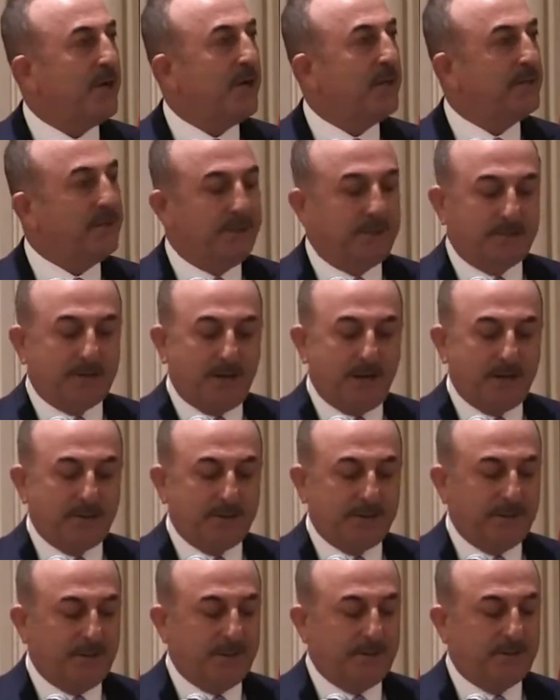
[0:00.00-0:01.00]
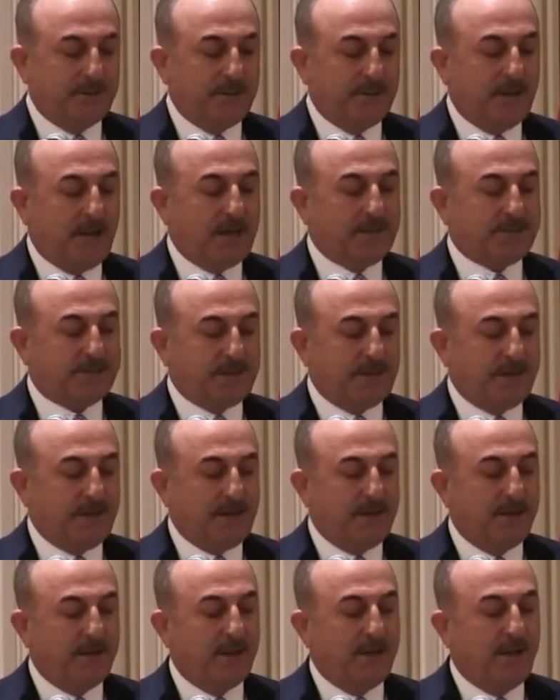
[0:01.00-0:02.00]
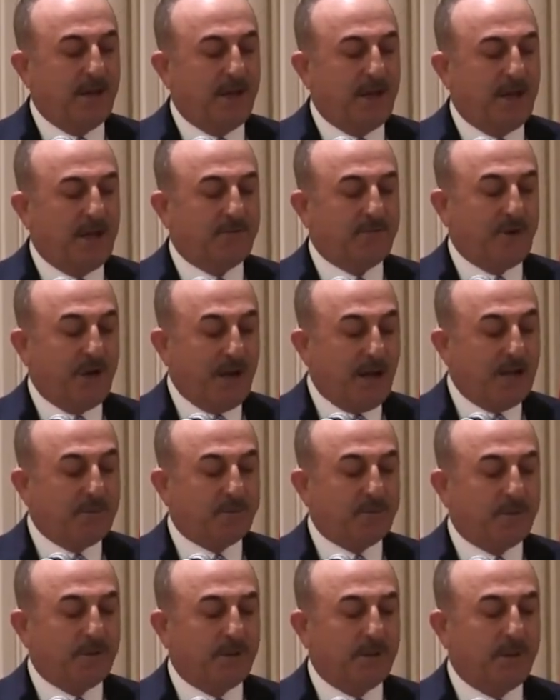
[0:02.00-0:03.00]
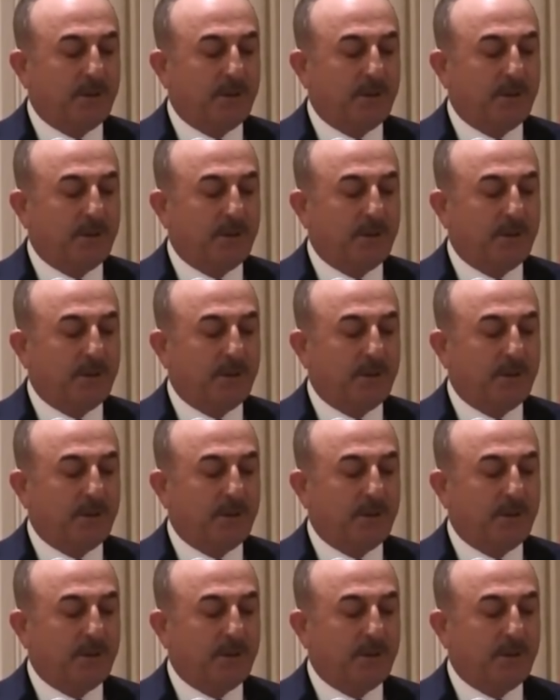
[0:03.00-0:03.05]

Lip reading: and Iran in Astana have helped